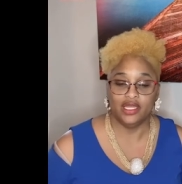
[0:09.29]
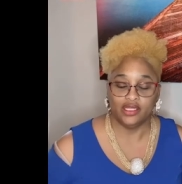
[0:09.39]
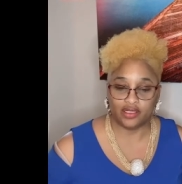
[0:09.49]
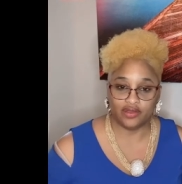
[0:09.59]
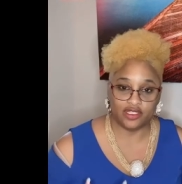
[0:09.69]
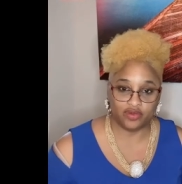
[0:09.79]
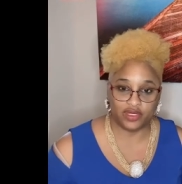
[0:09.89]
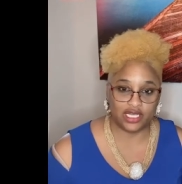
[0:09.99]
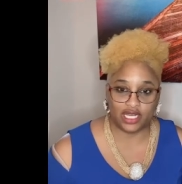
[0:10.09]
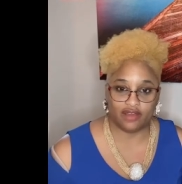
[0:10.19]
So, this
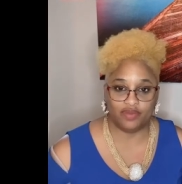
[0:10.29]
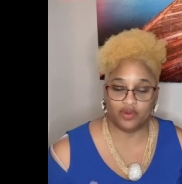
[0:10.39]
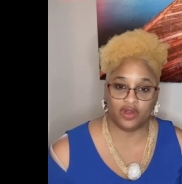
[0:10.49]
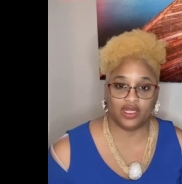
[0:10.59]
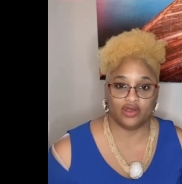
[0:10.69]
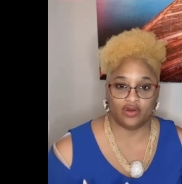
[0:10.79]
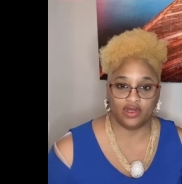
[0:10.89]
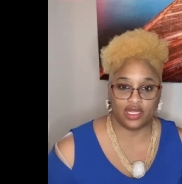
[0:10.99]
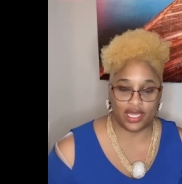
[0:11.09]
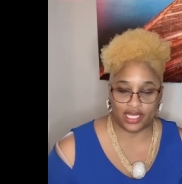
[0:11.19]
week I've been working on
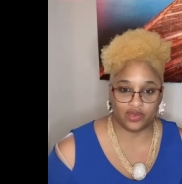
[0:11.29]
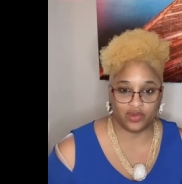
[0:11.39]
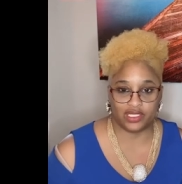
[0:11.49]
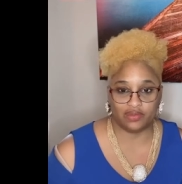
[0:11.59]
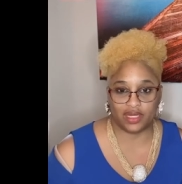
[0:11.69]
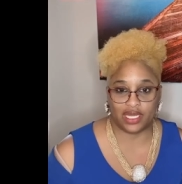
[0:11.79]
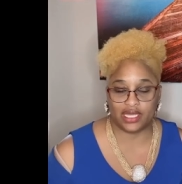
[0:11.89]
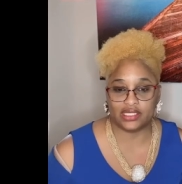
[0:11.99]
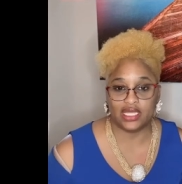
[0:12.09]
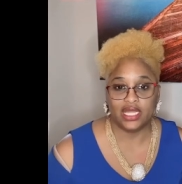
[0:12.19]
clients'
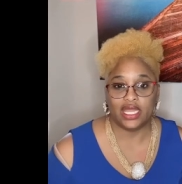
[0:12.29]
resumes,